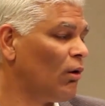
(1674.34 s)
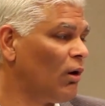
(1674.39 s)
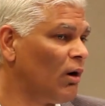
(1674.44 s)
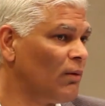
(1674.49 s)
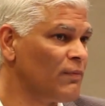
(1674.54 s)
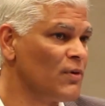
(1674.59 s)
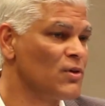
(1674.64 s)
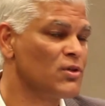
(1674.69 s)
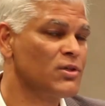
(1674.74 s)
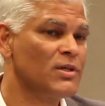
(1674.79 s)

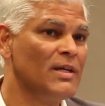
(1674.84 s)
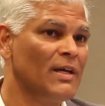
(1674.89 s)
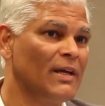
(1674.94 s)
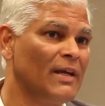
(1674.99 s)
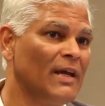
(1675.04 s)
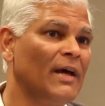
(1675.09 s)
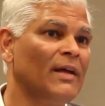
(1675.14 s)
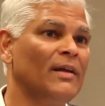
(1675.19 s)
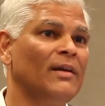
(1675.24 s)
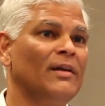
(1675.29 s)
Obviously,
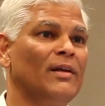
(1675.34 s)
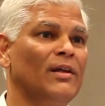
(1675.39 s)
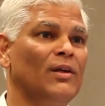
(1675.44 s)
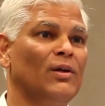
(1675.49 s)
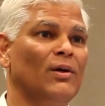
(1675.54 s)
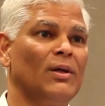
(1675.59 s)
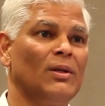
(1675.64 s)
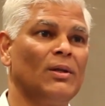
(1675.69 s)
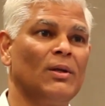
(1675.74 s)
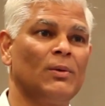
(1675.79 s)
again,
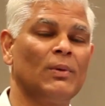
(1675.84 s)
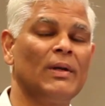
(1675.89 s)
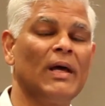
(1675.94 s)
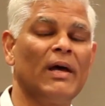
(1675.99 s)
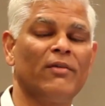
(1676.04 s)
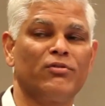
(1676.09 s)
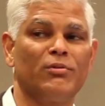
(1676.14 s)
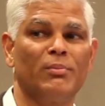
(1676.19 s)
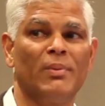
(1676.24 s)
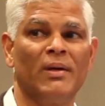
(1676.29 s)
it would
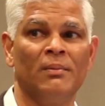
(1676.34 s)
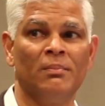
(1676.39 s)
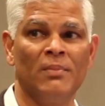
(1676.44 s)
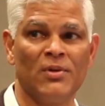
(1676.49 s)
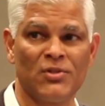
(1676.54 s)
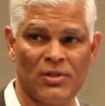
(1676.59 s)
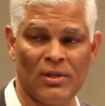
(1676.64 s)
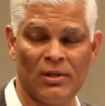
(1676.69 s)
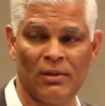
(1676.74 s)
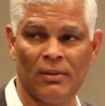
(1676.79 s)
have to be
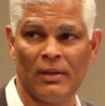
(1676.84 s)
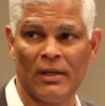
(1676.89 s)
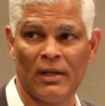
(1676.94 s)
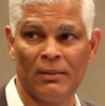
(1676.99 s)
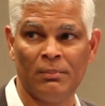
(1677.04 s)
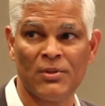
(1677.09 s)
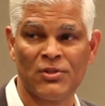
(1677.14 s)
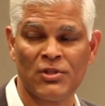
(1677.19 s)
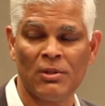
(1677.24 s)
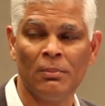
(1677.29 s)

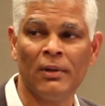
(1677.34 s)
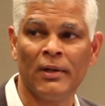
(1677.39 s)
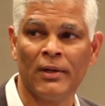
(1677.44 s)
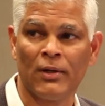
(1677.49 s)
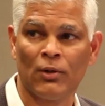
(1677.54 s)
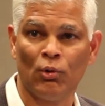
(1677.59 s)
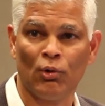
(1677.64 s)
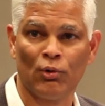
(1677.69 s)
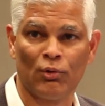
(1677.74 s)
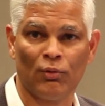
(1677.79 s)
admissible in
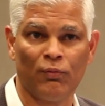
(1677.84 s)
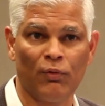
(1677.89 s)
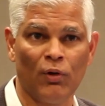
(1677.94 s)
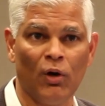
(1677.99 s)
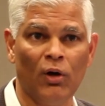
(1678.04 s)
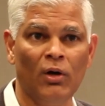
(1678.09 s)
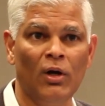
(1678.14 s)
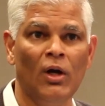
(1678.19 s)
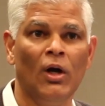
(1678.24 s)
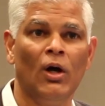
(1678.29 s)
the court of
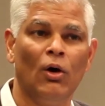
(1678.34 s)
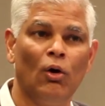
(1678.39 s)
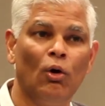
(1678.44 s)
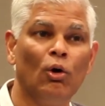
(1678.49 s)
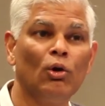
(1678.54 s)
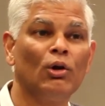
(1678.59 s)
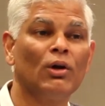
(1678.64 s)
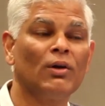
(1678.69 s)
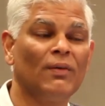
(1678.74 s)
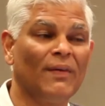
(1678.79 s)
law. A
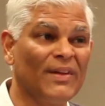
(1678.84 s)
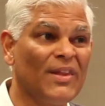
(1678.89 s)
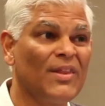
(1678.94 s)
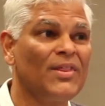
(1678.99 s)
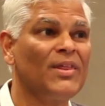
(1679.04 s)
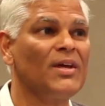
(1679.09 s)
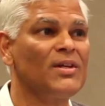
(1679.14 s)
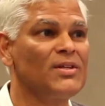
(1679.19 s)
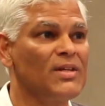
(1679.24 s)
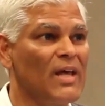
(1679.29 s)
whole lot of other
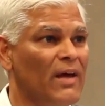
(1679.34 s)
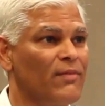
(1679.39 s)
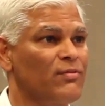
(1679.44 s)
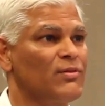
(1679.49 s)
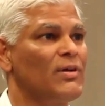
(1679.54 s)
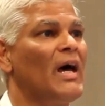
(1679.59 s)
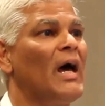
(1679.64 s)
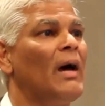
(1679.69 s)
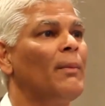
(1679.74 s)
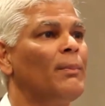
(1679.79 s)
things have
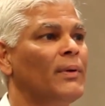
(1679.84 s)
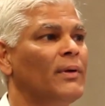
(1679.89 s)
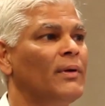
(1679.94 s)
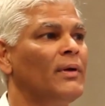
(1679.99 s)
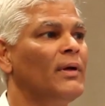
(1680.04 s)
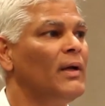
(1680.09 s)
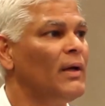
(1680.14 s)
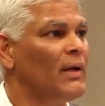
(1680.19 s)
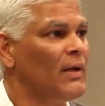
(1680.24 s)
to happen.